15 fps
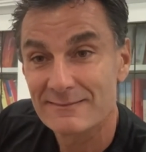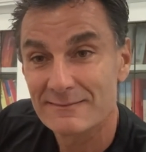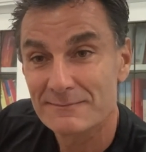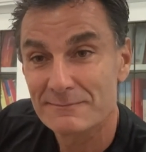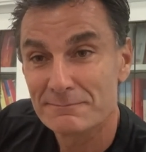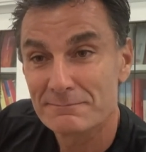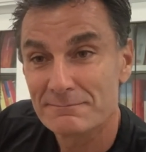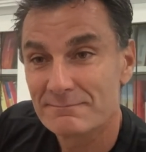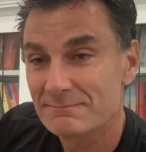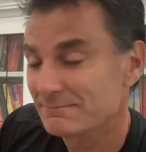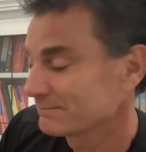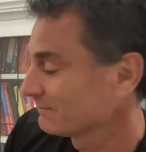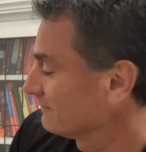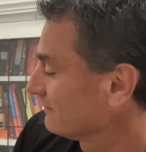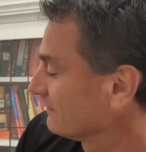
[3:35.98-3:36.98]

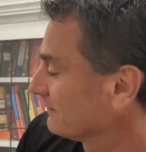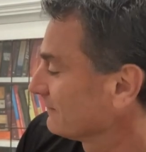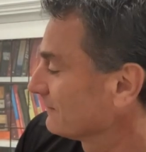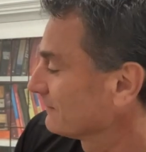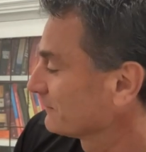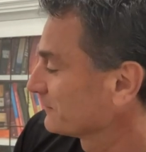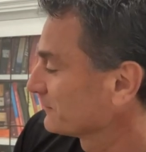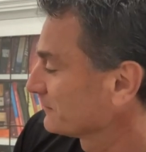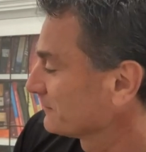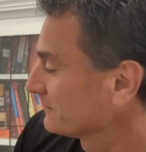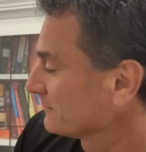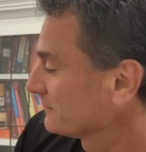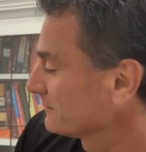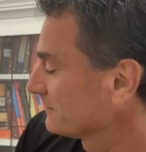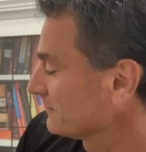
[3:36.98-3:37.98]

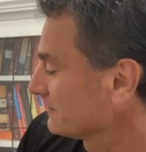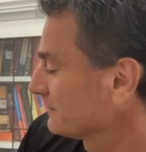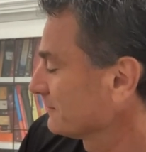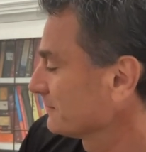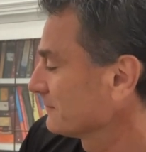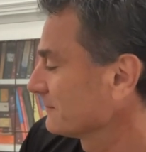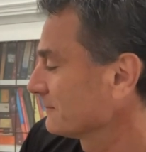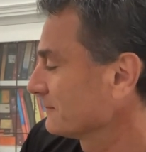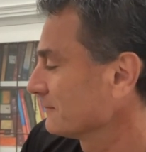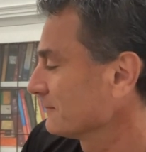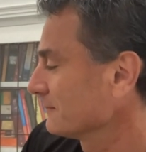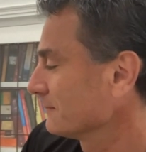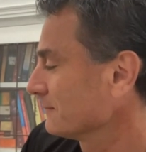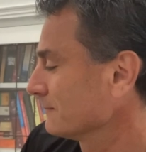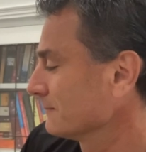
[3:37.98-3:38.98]

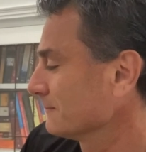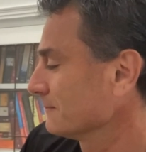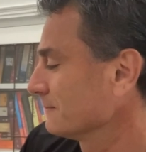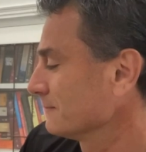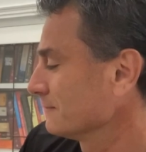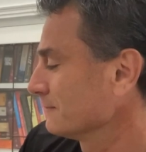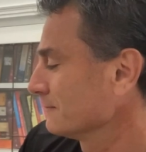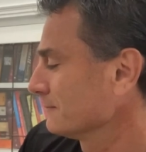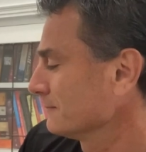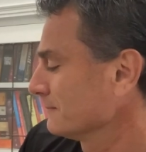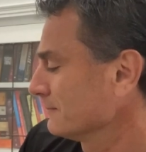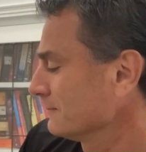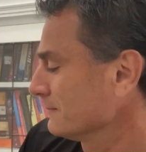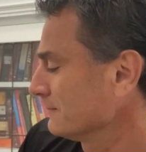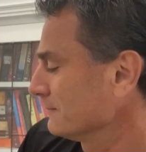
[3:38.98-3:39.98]

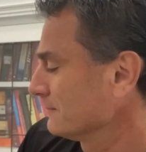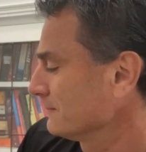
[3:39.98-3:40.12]
(silence)